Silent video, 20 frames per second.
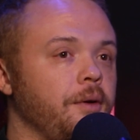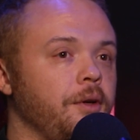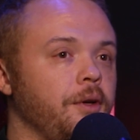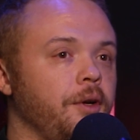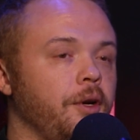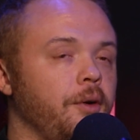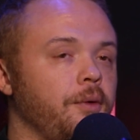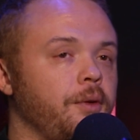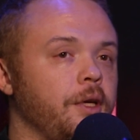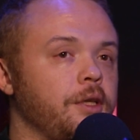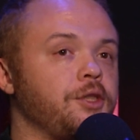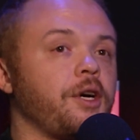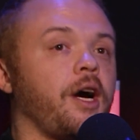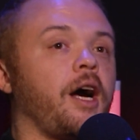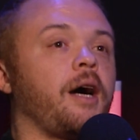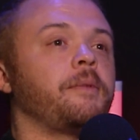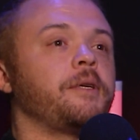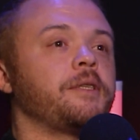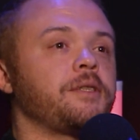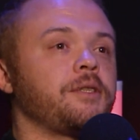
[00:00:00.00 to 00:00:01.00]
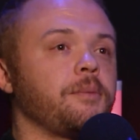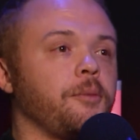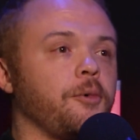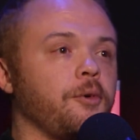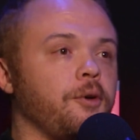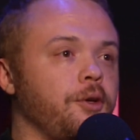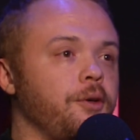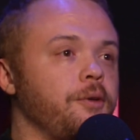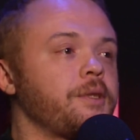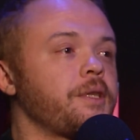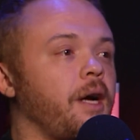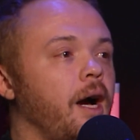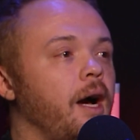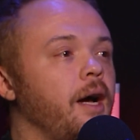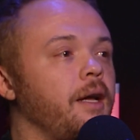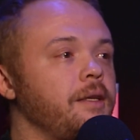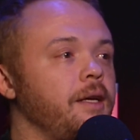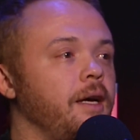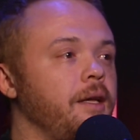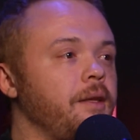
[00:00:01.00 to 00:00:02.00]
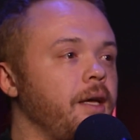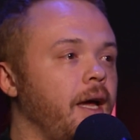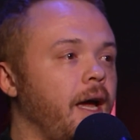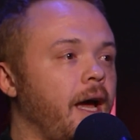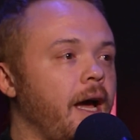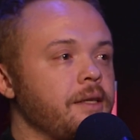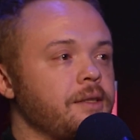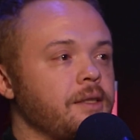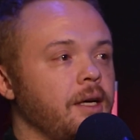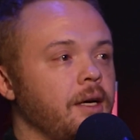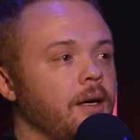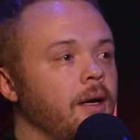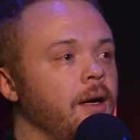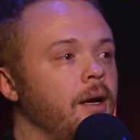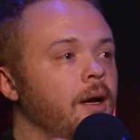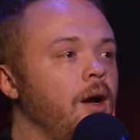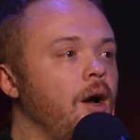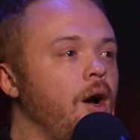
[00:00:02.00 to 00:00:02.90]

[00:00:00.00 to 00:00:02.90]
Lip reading: the job is to produce content that has a